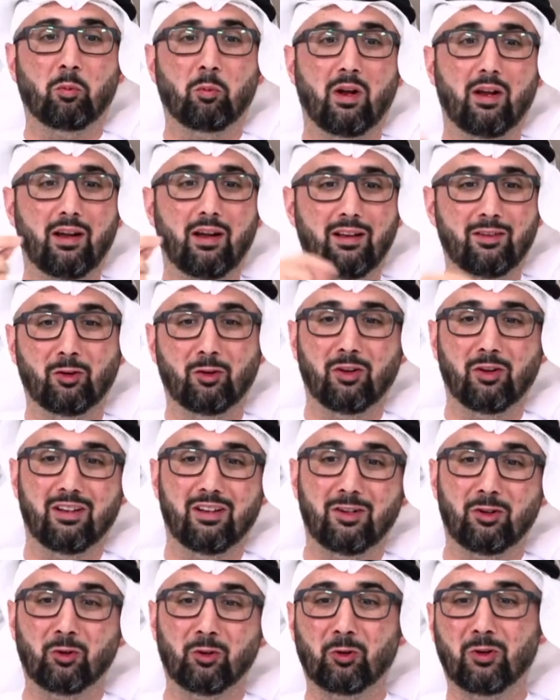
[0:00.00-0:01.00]
for my answer
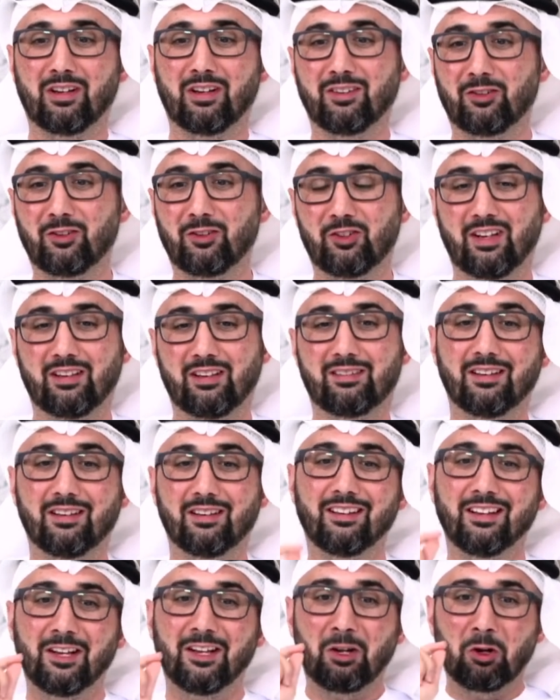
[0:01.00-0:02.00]
that you
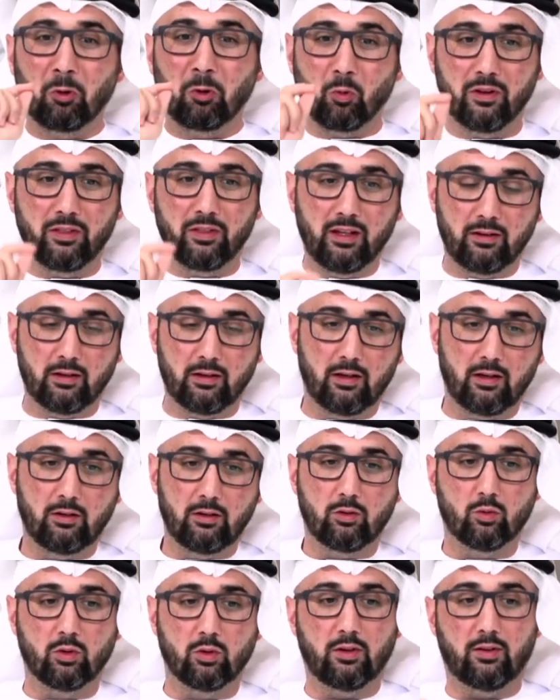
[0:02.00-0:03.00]
suggested, one thing that I
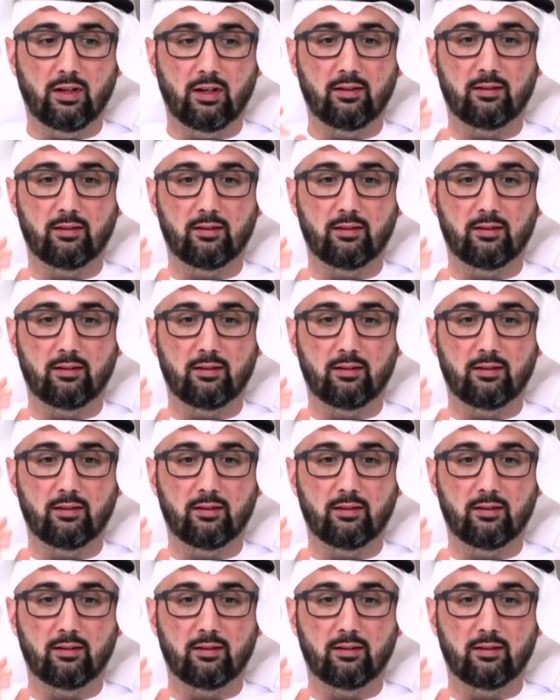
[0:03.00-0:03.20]
do want to